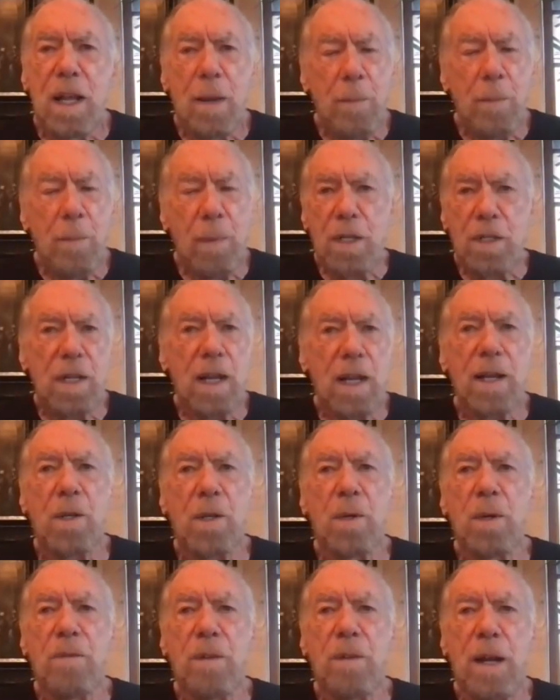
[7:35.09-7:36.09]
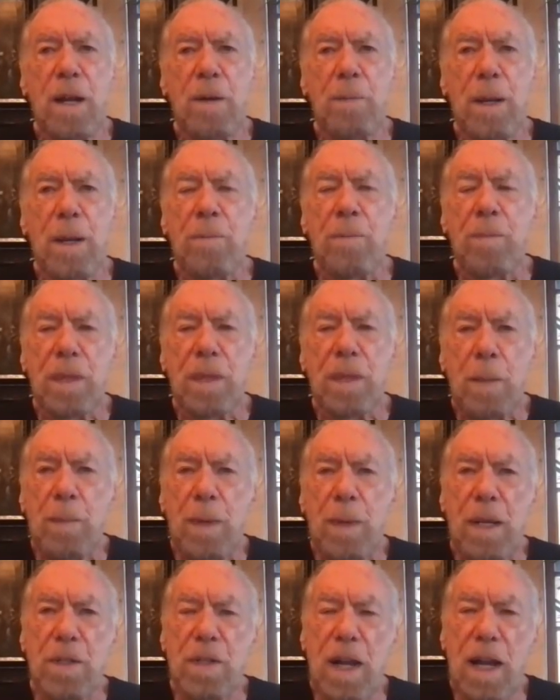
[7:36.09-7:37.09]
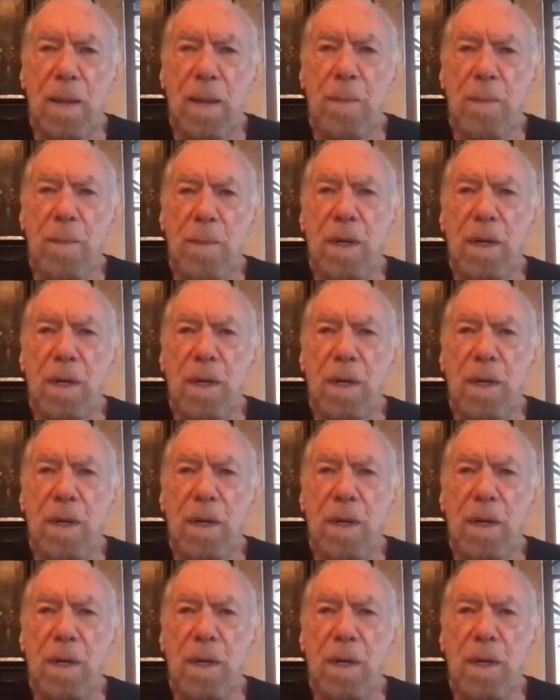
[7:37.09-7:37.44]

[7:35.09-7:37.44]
but it's not going to affect me because I'm going